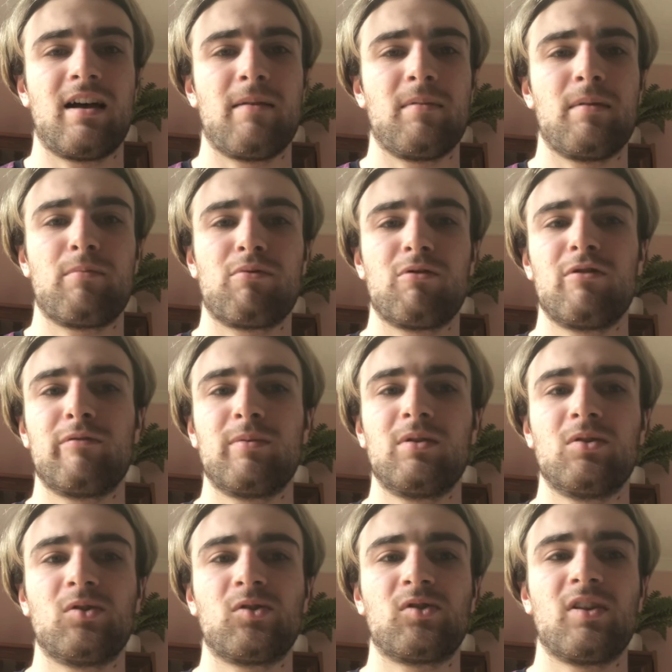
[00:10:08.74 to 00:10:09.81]

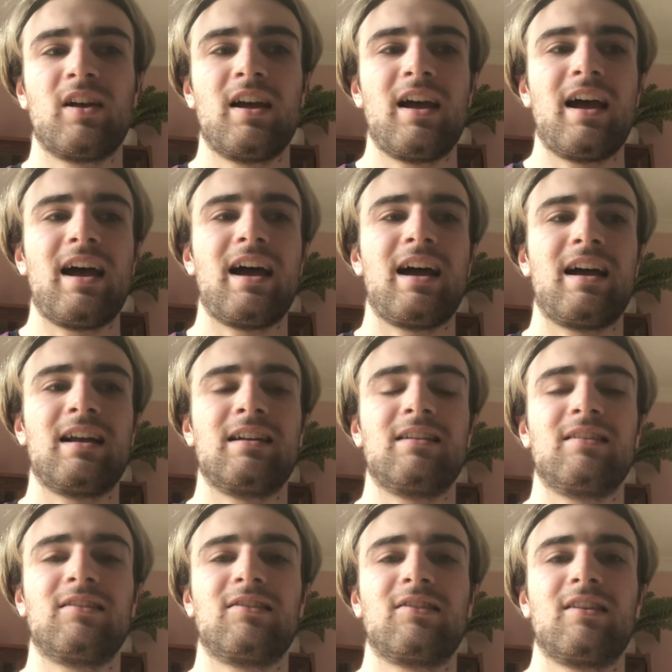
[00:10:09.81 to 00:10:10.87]
improvements,
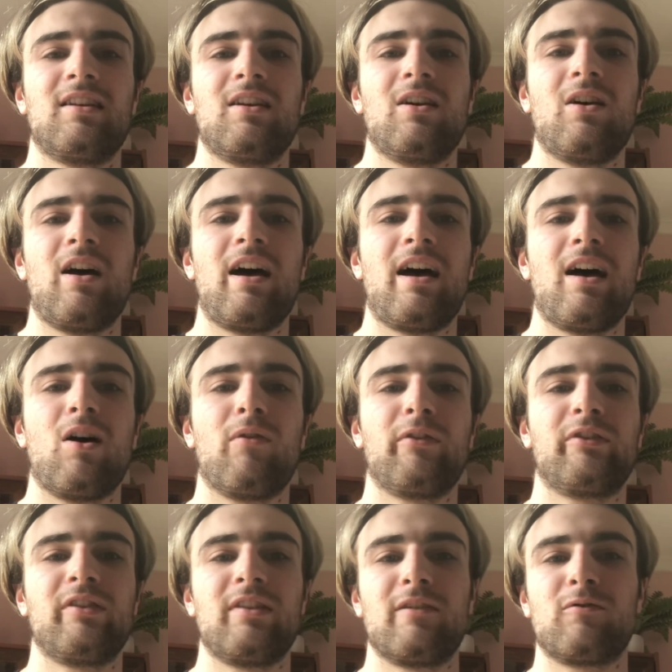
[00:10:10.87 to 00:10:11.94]
and
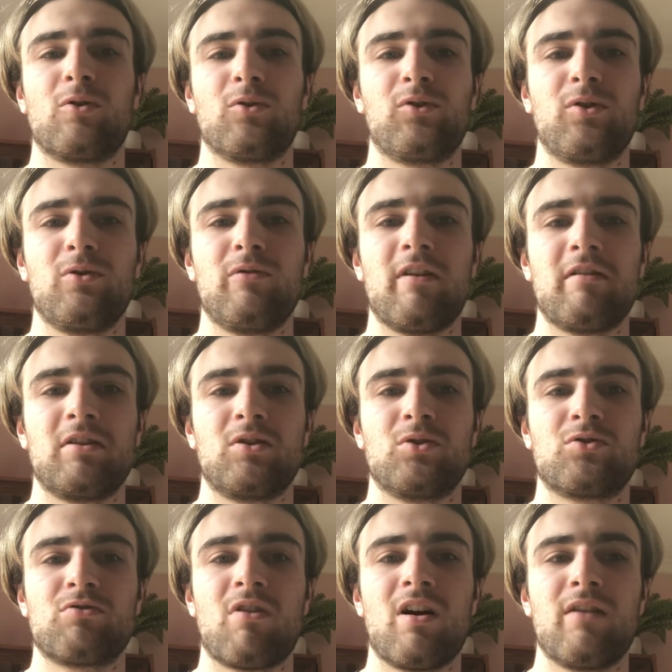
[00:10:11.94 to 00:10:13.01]
obviously they've got two very good
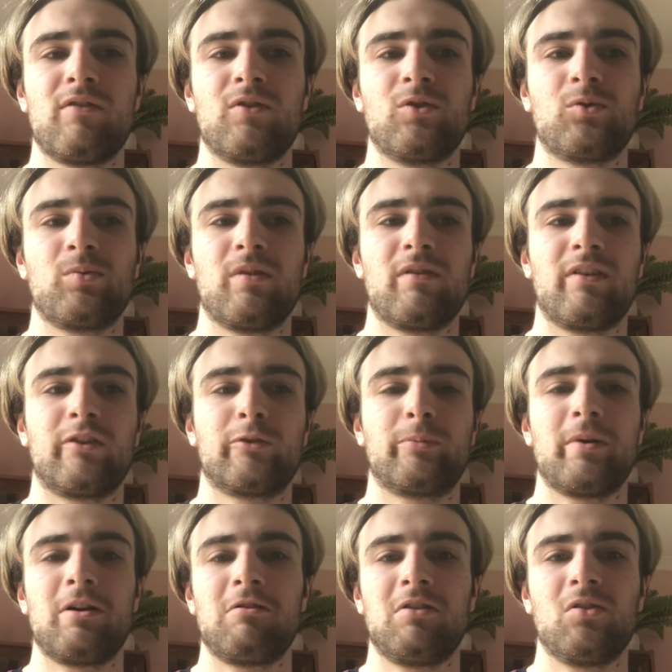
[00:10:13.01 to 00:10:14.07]
drivers with
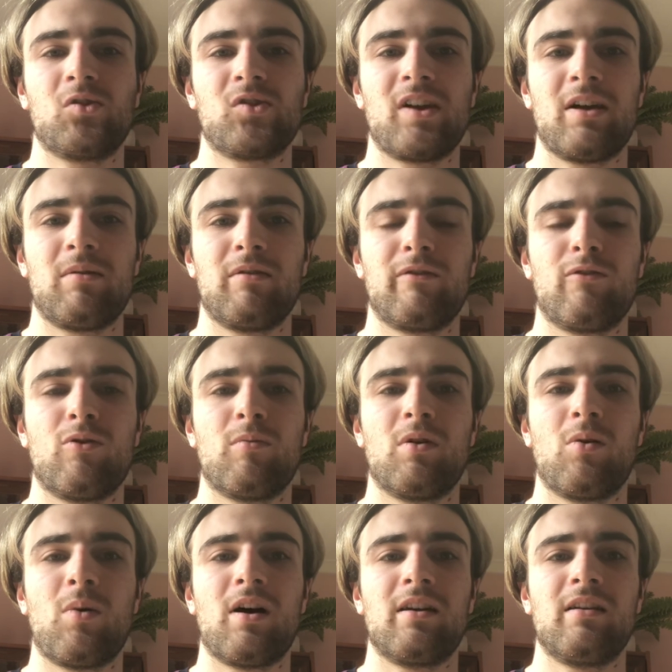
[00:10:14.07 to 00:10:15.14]
experience now in Formula
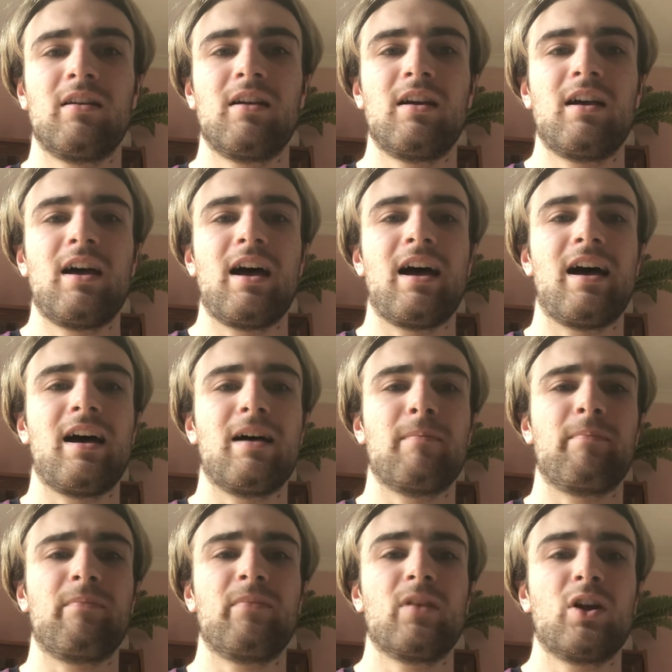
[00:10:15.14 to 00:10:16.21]
One
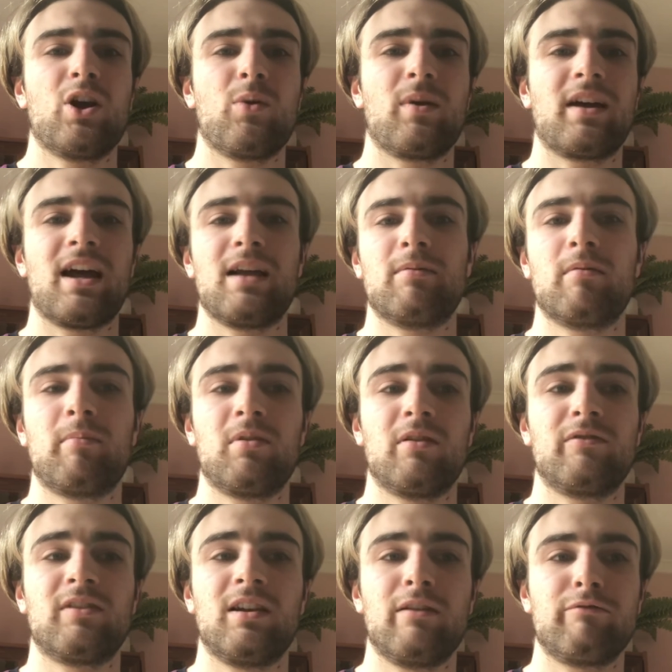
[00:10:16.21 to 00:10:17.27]
who are capable of
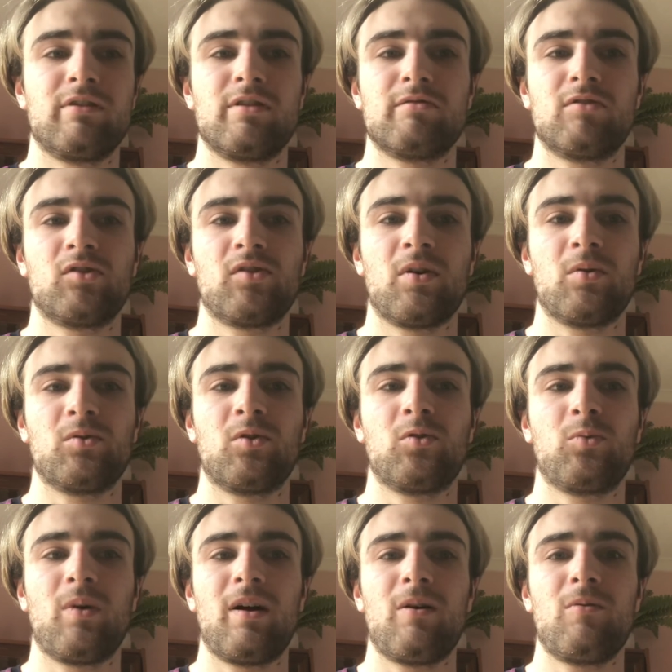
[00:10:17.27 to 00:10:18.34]
delivering the results as
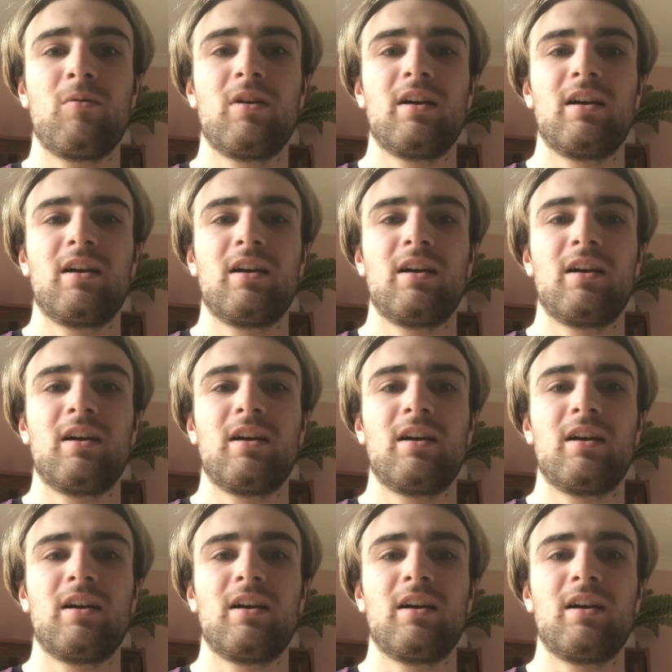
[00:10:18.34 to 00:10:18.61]
well.